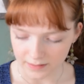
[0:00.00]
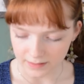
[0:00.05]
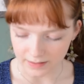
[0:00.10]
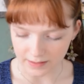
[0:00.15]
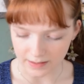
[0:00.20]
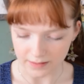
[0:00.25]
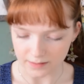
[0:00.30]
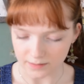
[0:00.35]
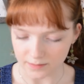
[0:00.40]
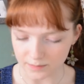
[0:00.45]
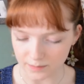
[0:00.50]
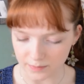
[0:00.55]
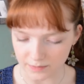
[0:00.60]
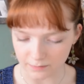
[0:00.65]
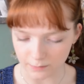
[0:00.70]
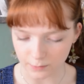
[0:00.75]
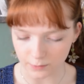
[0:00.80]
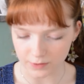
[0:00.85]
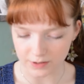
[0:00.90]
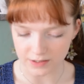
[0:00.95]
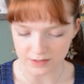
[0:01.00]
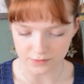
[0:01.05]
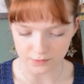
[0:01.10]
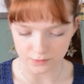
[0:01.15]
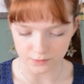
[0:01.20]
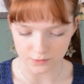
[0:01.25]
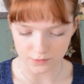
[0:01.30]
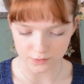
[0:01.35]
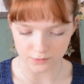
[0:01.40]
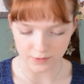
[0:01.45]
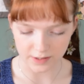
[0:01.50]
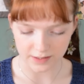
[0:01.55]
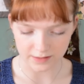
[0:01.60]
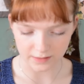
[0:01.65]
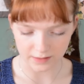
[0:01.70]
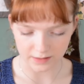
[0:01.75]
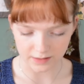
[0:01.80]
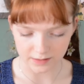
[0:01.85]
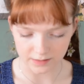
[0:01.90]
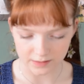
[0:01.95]
And before this also had
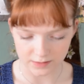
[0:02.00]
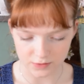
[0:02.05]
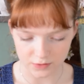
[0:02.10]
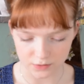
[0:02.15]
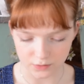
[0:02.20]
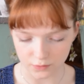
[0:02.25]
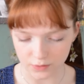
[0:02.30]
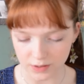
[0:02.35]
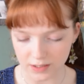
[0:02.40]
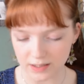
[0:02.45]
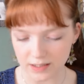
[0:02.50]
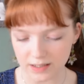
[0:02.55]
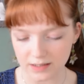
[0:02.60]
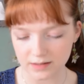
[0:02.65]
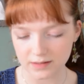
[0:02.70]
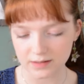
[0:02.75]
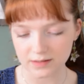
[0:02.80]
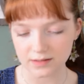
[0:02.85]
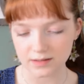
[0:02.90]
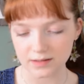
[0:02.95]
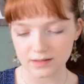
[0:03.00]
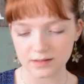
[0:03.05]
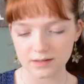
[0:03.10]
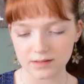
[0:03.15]
like a stockinette